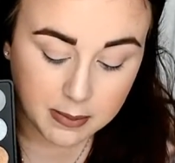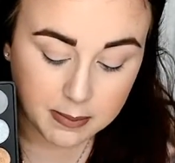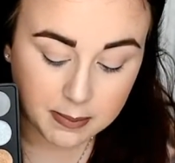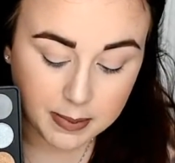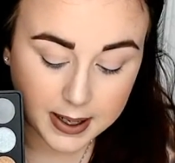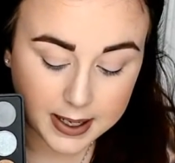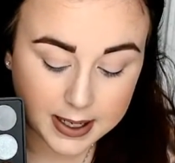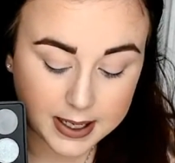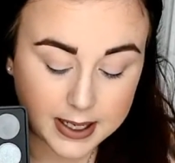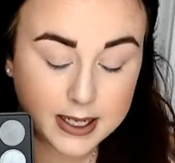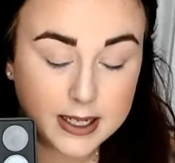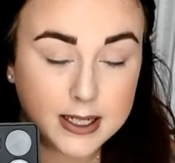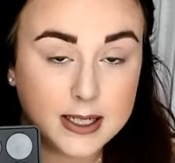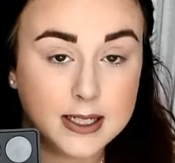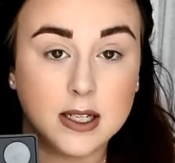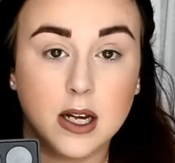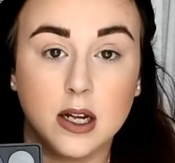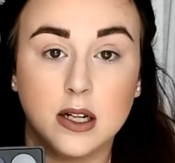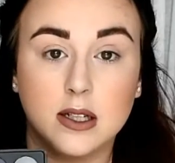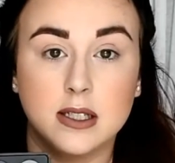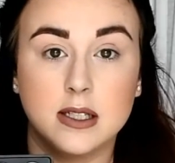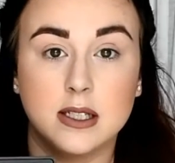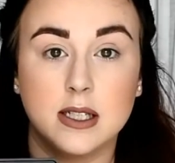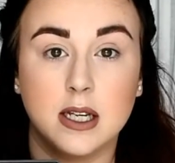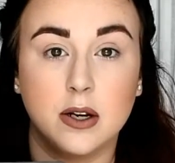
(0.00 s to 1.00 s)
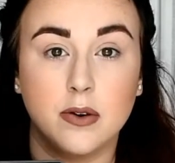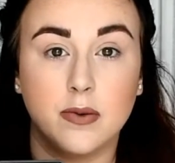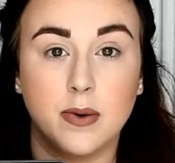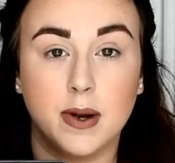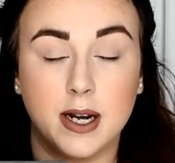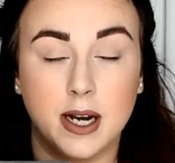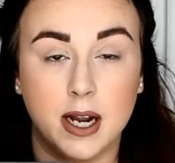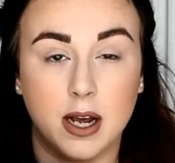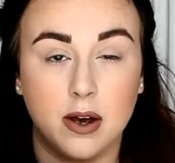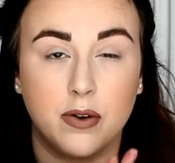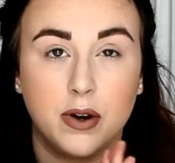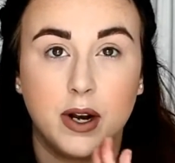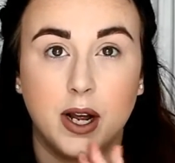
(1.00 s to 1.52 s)
but it is on sale right
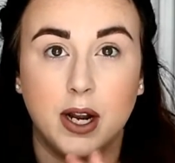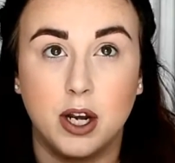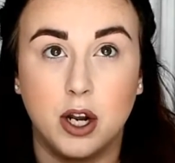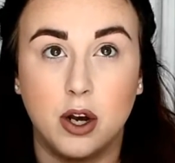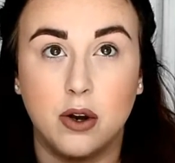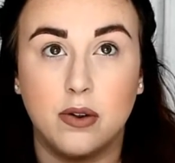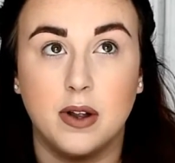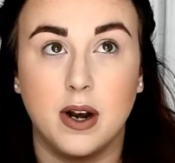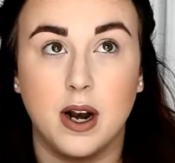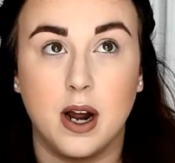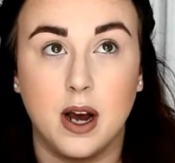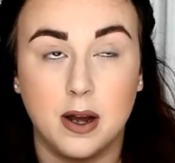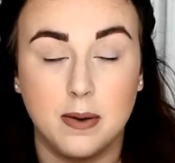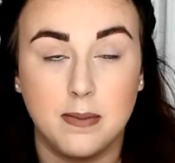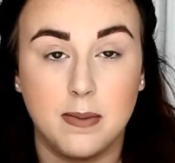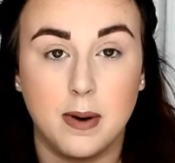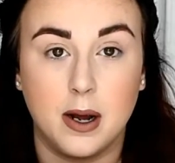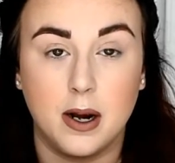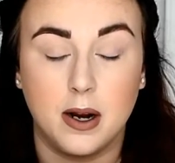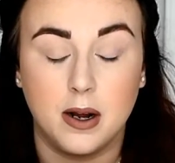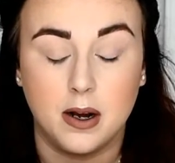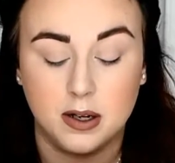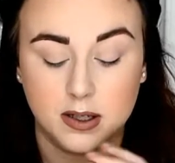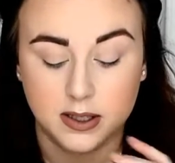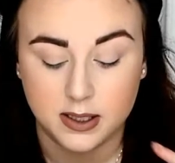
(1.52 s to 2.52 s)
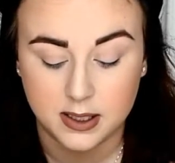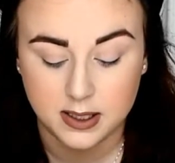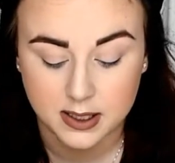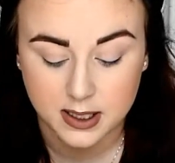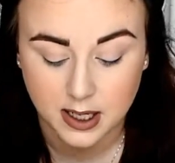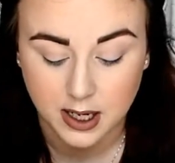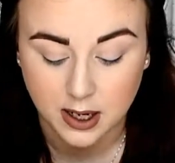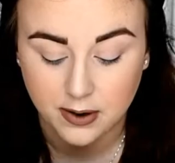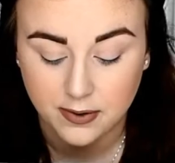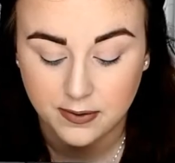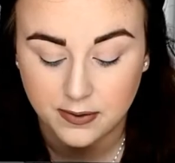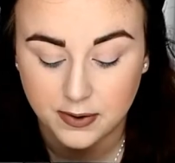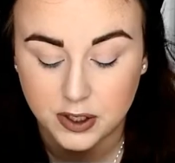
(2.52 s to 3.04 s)
now, and I know that I bought it on
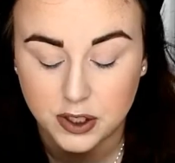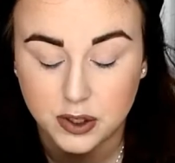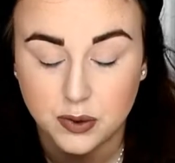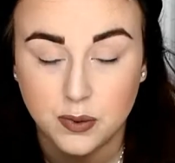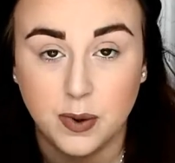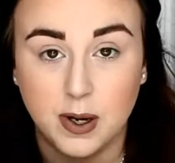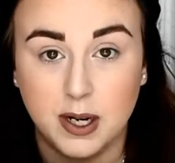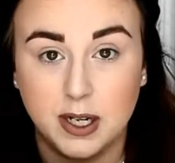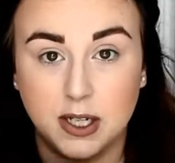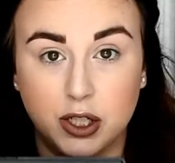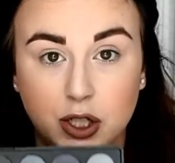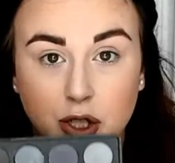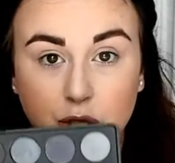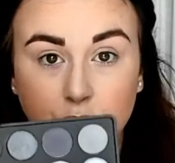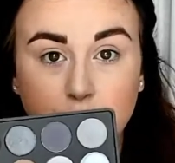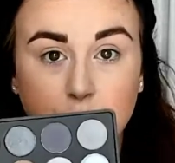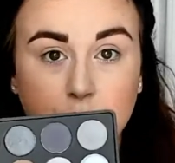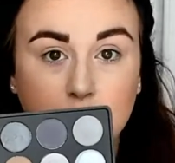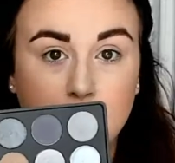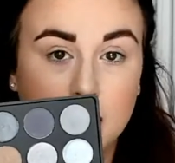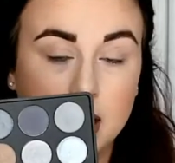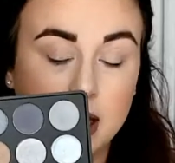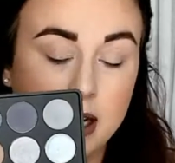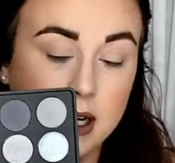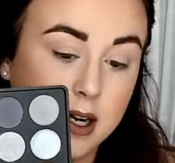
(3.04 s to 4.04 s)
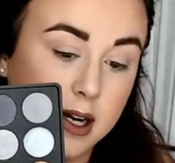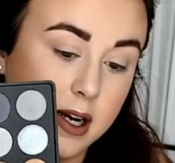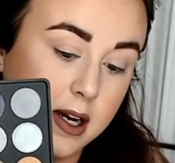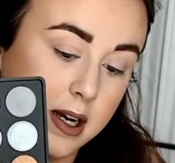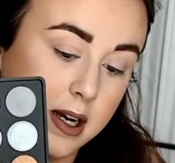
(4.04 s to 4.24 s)
sale for $22.99.